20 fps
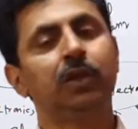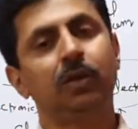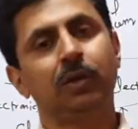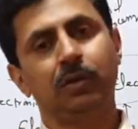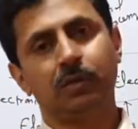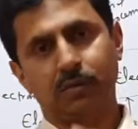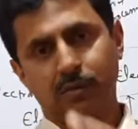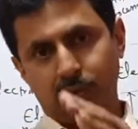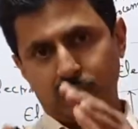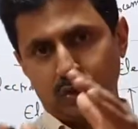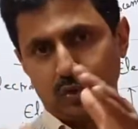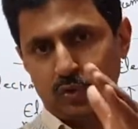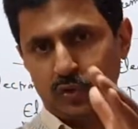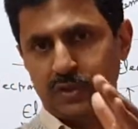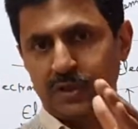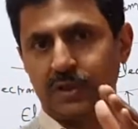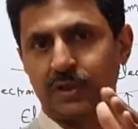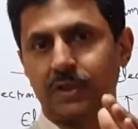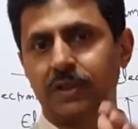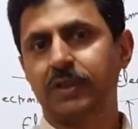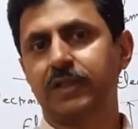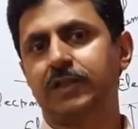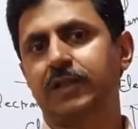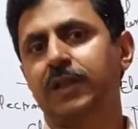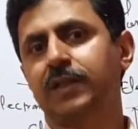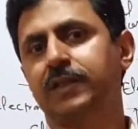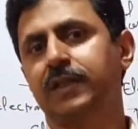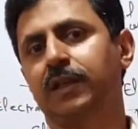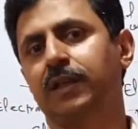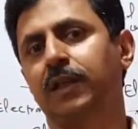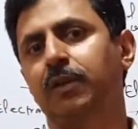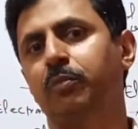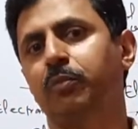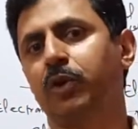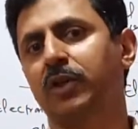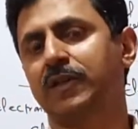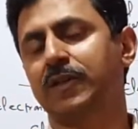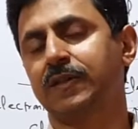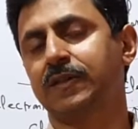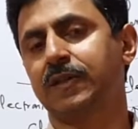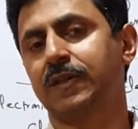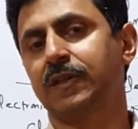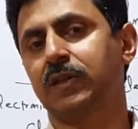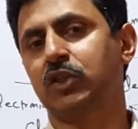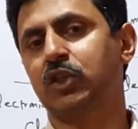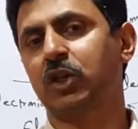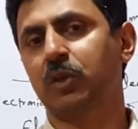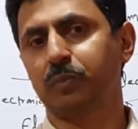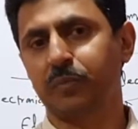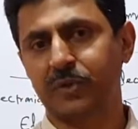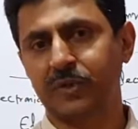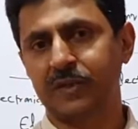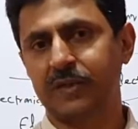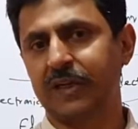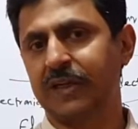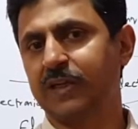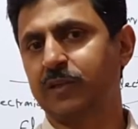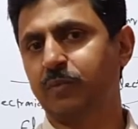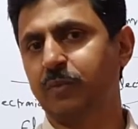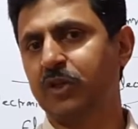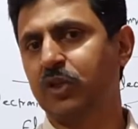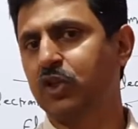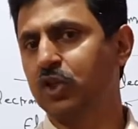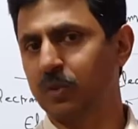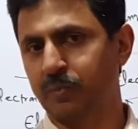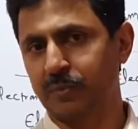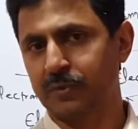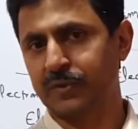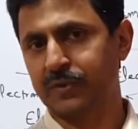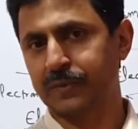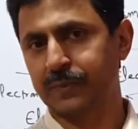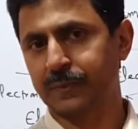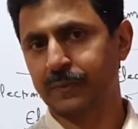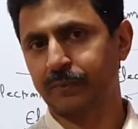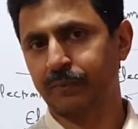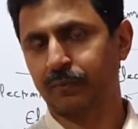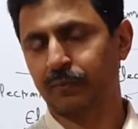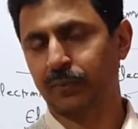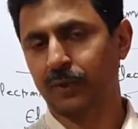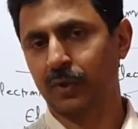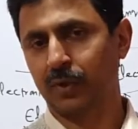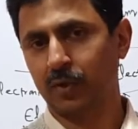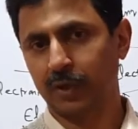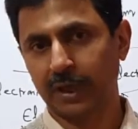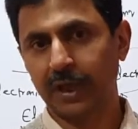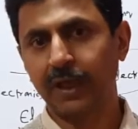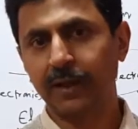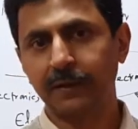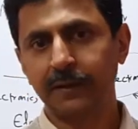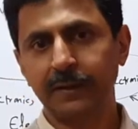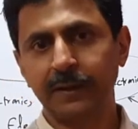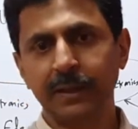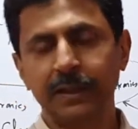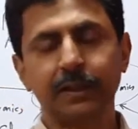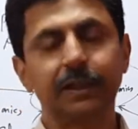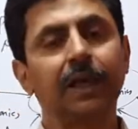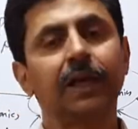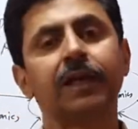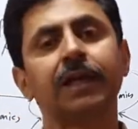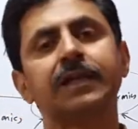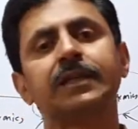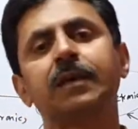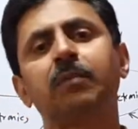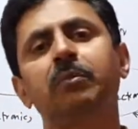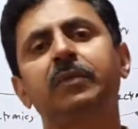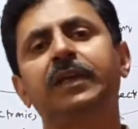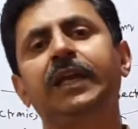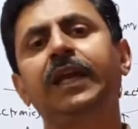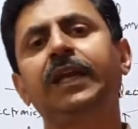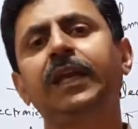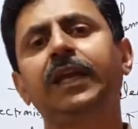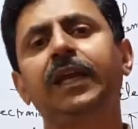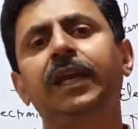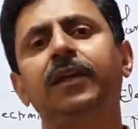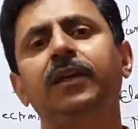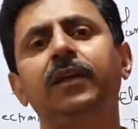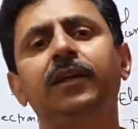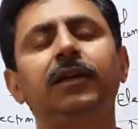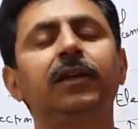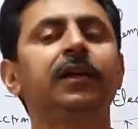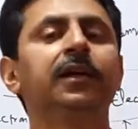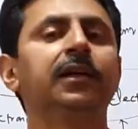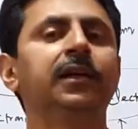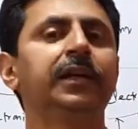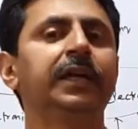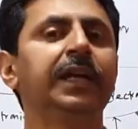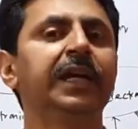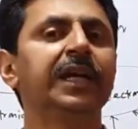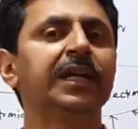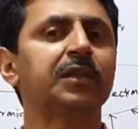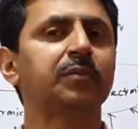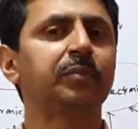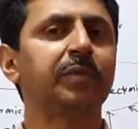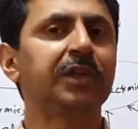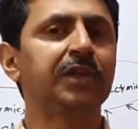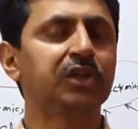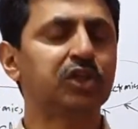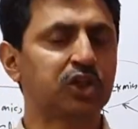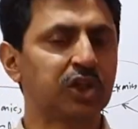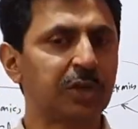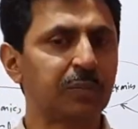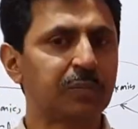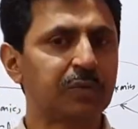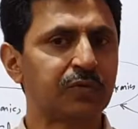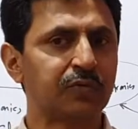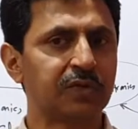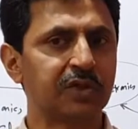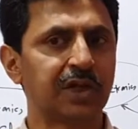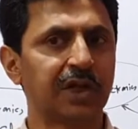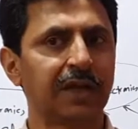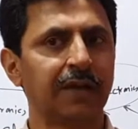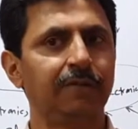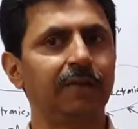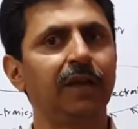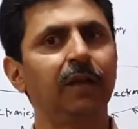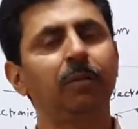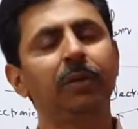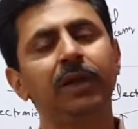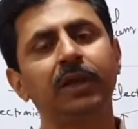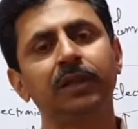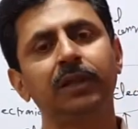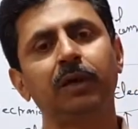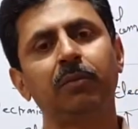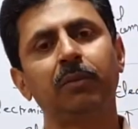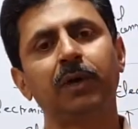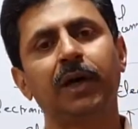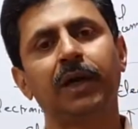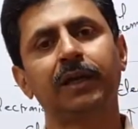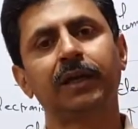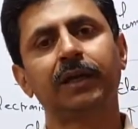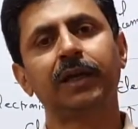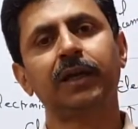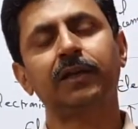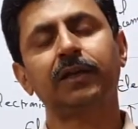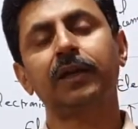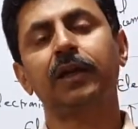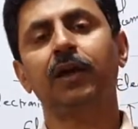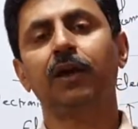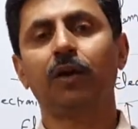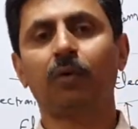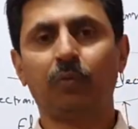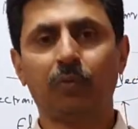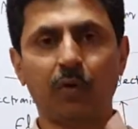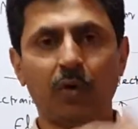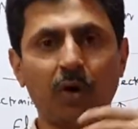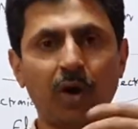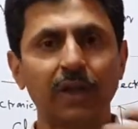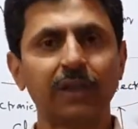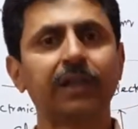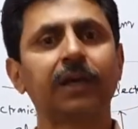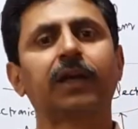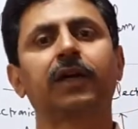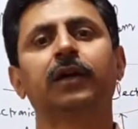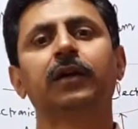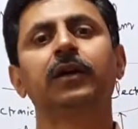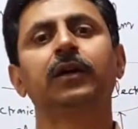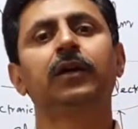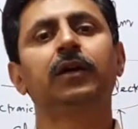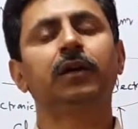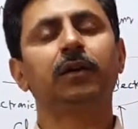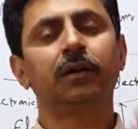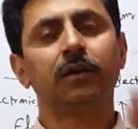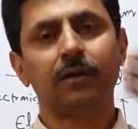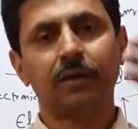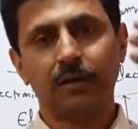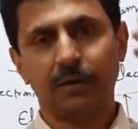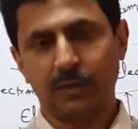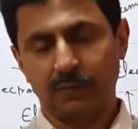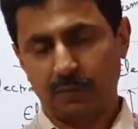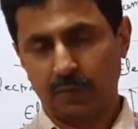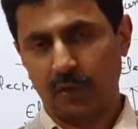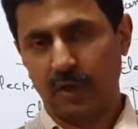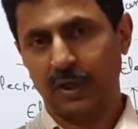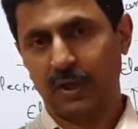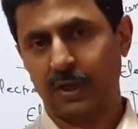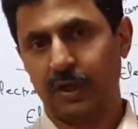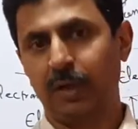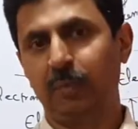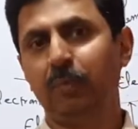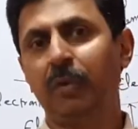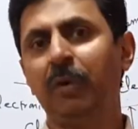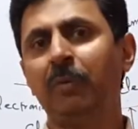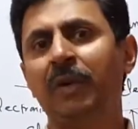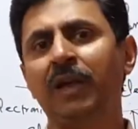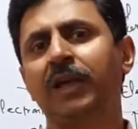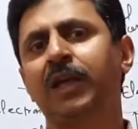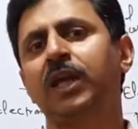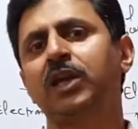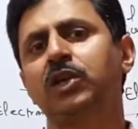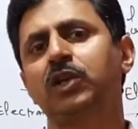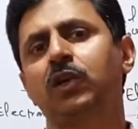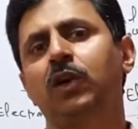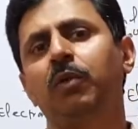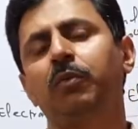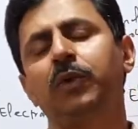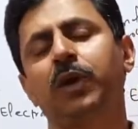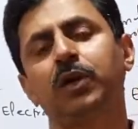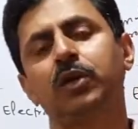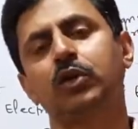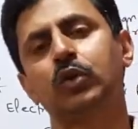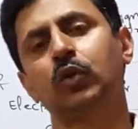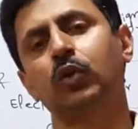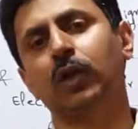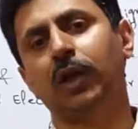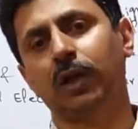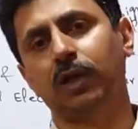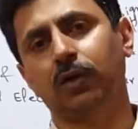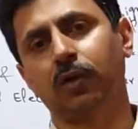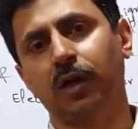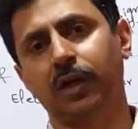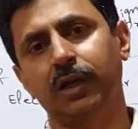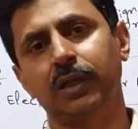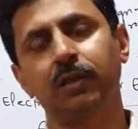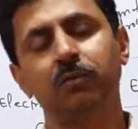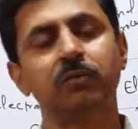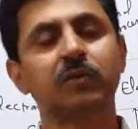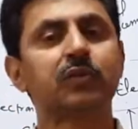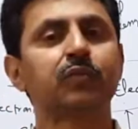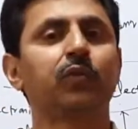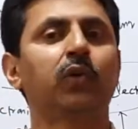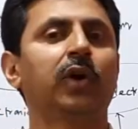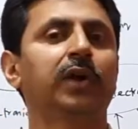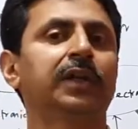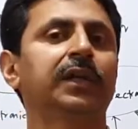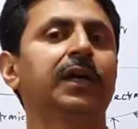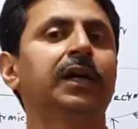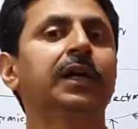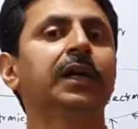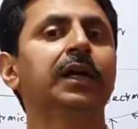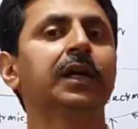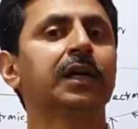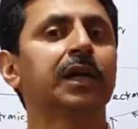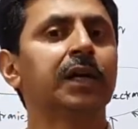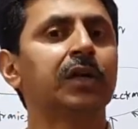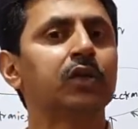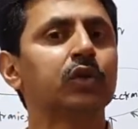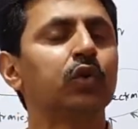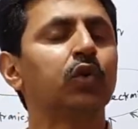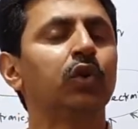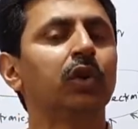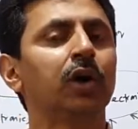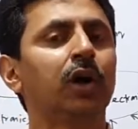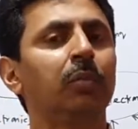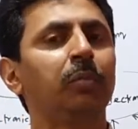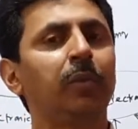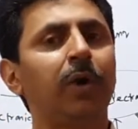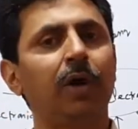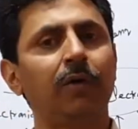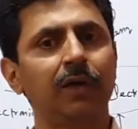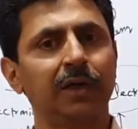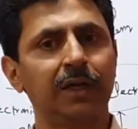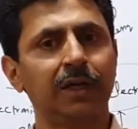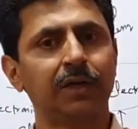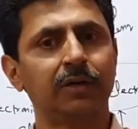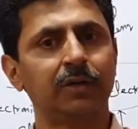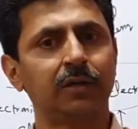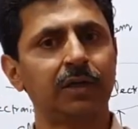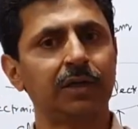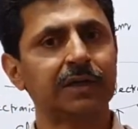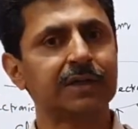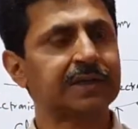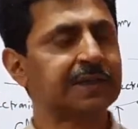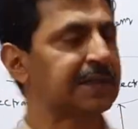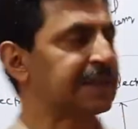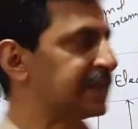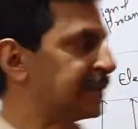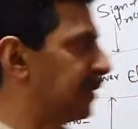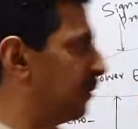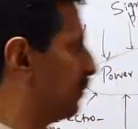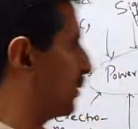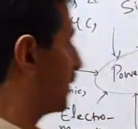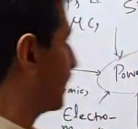using digital signal processor chips, DSP chips. Okay, there are some dedicated DSP chips which are available in the market for the for implementation of control algorithms for the control of power electronic systems.